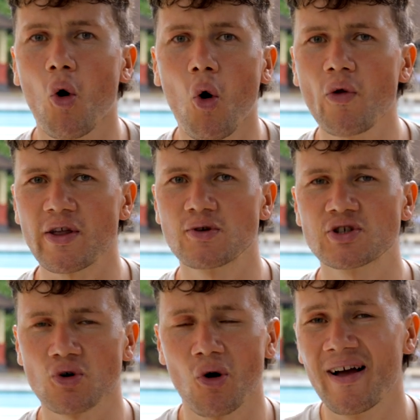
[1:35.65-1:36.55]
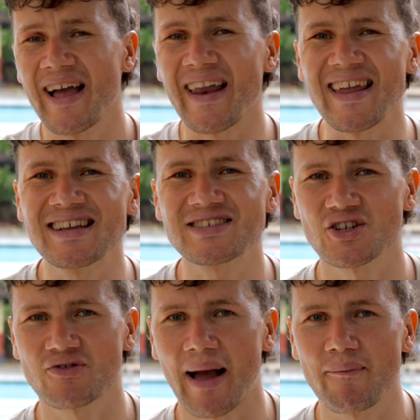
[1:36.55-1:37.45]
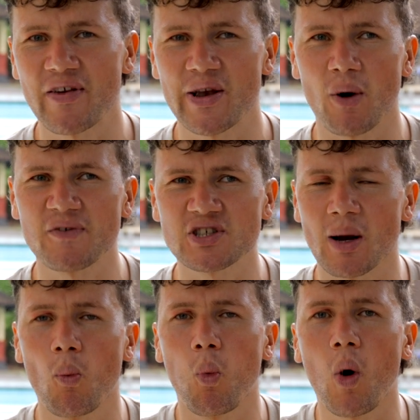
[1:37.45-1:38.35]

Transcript: or that you saw an Instagram video of some